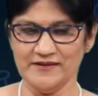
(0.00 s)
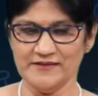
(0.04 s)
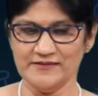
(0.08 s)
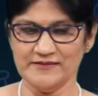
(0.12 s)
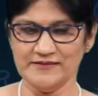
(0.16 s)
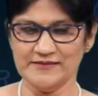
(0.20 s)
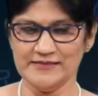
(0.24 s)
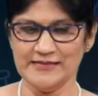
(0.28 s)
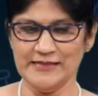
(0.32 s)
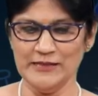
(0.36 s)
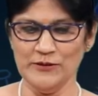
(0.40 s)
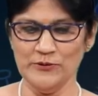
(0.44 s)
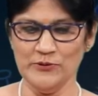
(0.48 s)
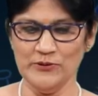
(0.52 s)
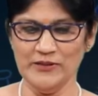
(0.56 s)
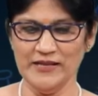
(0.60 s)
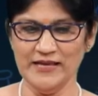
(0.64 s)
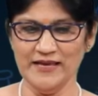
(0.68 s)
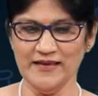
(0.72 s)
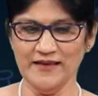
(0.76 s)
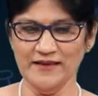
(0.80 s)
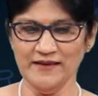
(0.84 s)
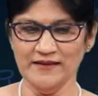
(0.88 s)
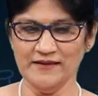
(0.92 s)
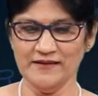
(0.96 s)

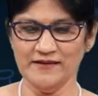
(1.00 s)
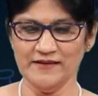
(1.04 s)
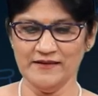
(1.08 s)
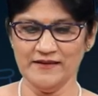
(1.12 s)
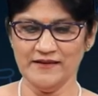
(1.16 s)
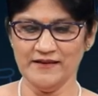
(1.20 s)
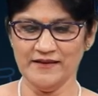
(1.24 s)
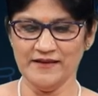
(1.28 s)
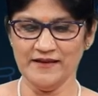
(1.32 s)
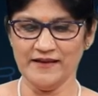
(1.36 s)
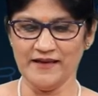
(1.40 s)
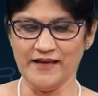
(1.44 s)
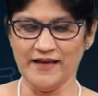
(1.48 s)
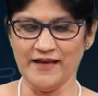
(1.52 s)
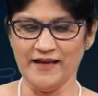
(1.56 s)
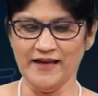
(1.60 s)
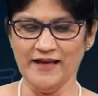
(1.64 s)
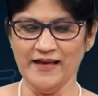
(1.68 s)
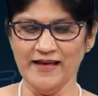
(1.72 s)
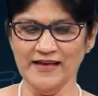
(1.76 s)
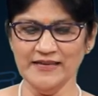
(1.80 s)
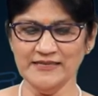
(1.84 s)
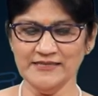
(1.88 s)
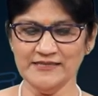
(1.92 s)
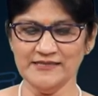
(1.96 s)
Slowly,
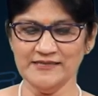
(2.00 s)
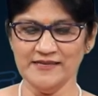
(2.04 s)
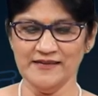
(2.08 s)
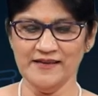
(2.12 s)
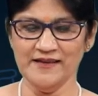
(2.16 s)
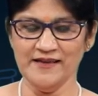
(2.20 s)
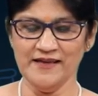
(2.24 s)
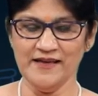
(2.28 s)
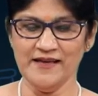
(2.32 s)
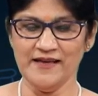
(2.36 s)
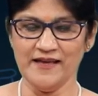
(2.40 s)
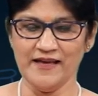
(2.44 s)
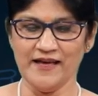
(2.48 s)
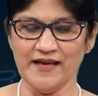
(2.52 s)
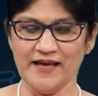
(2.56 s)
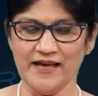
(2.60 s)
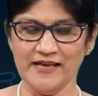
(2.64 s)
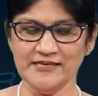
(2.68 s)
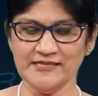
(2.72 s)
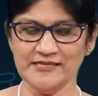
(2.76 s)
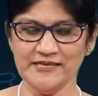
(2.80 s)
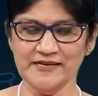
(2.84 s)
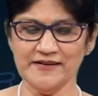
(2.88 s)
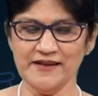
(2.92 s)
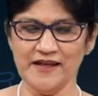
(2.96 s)
as
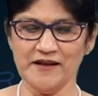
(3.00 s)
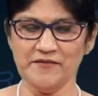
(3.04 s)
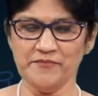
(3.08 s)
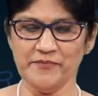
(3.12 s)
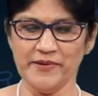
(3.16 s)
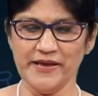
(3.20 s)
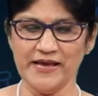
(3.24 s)
acid and